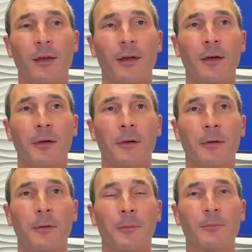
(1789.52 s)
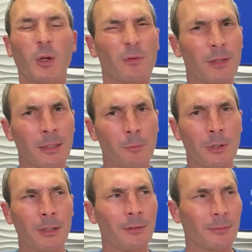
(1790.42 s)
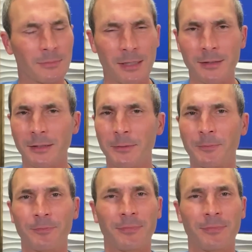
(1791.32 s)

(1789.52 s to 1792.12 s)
Um, don't think I'm weird. I'm telling you,